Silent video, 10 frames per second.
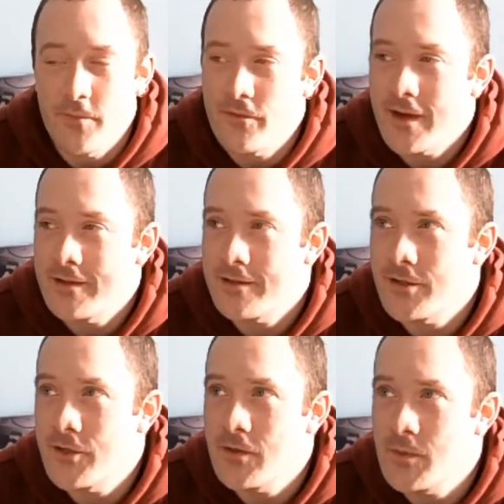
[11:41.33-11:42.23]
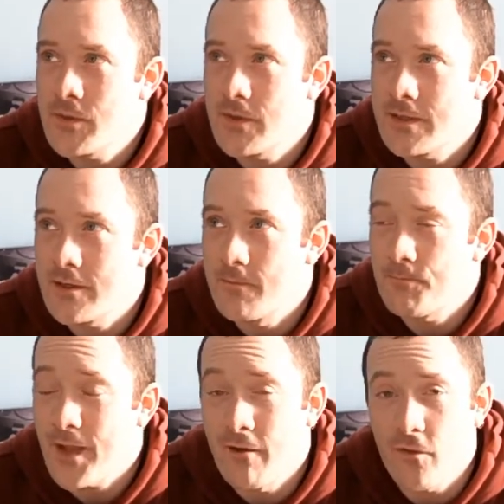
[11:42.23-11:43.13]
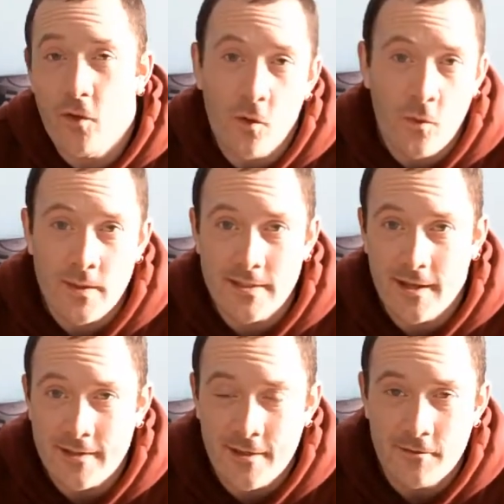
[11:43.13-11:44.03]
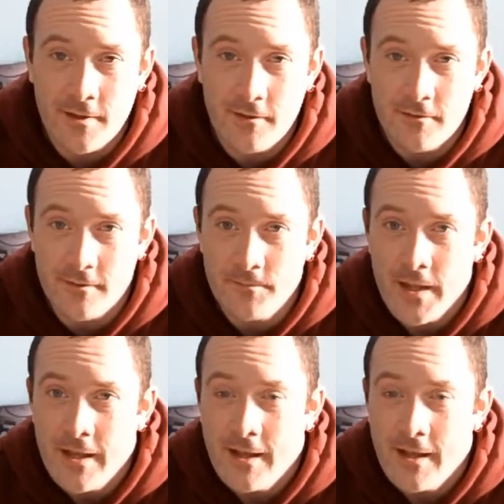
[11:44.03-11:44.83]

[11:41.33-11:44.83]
If I had to choose between the two, I've always liked Hulk Hogan.